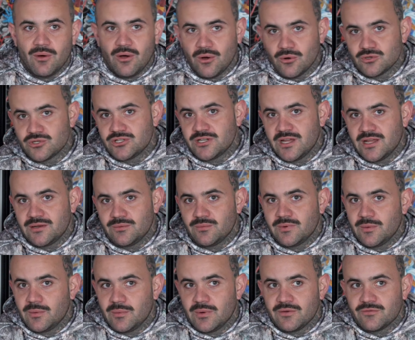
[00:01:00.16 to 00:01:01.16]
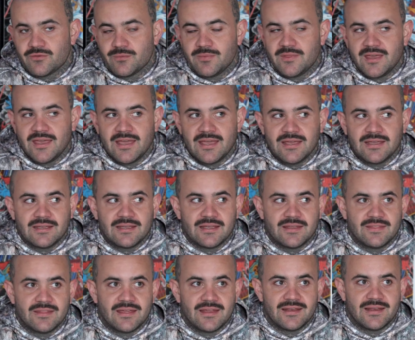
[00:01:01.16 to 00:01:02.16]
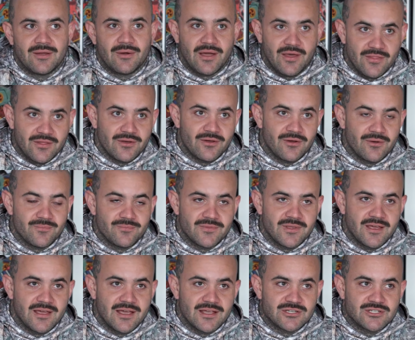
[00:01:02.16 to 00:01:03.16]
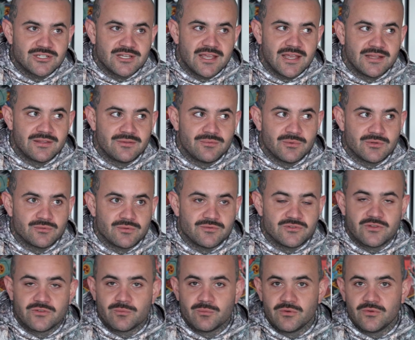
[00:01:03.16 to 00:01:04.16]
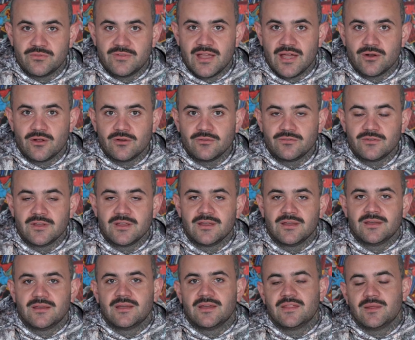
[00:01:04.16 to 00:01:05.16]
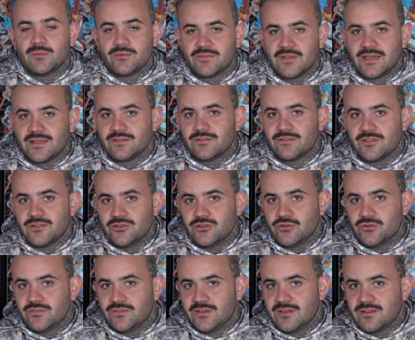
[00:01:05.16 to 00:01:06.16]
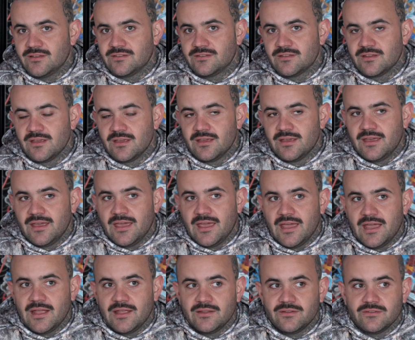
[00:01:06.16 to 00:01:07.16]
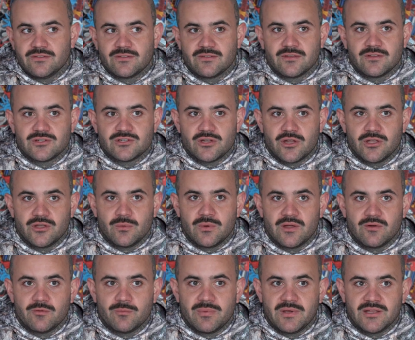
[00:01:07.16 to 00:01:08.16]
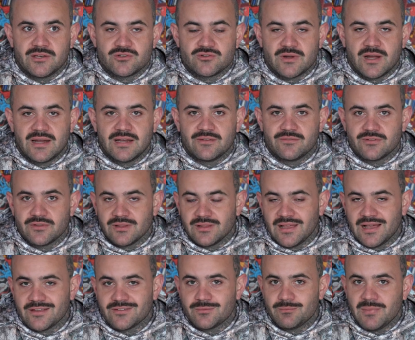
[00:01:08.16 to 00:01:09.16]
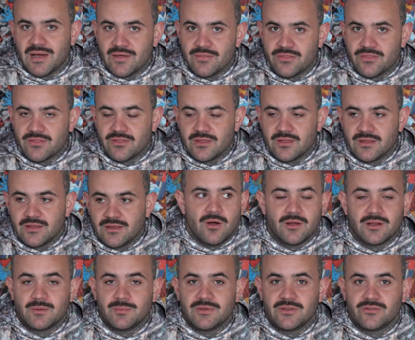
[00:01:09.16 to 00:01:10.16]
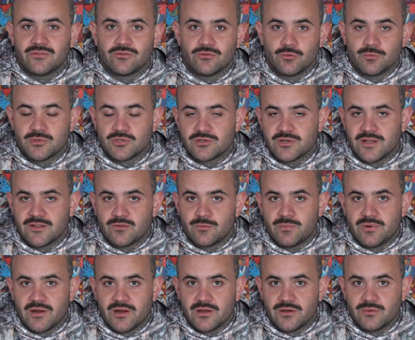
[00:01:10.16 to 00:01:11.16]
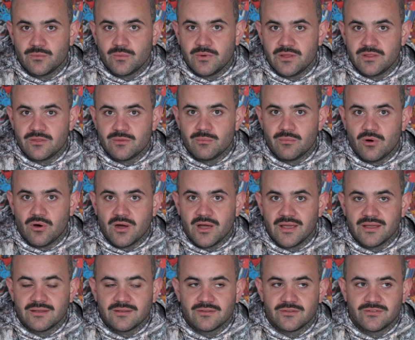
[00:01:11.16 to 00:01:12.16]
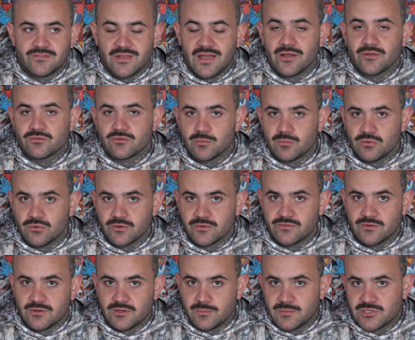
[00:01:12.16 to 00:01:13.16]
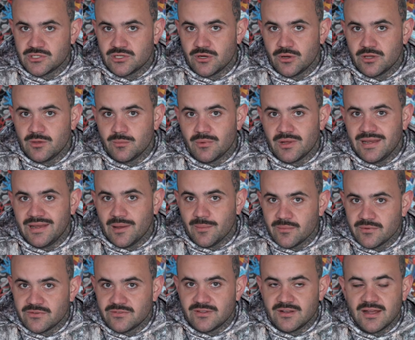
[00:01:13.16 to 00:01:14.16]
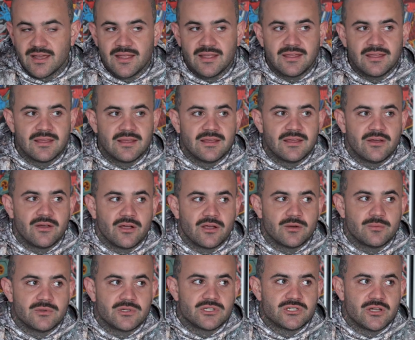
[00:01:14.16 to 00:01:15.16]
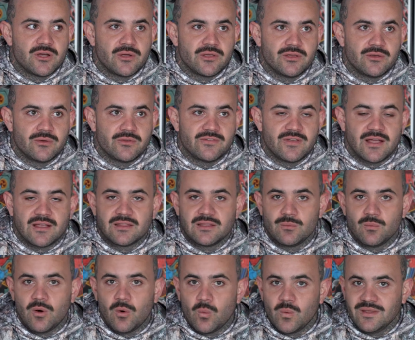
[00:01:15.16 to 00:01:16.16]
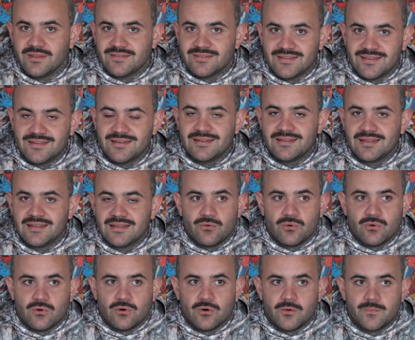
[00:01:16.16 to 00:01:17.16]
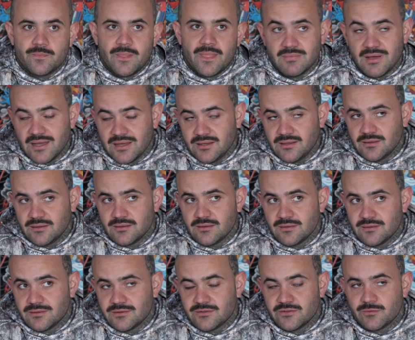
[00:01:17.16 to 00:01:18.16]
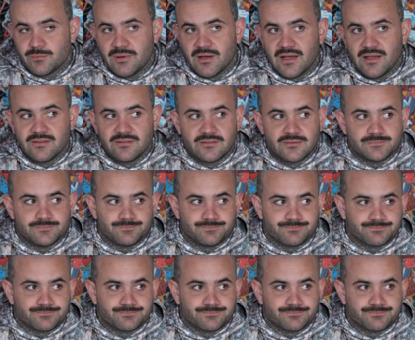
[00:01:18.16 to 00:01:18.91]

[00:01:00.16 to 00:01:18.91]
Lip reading: old shed where we went from there, and then our other shed which we've just moved out of, and then we'll take you to the new digs and show you where we've been trading for the last month. I'm going to be super transparent with my sales reports. I'm going to be showing you my numbers today. I'm going to be showing you exactly what we did for May, just passed.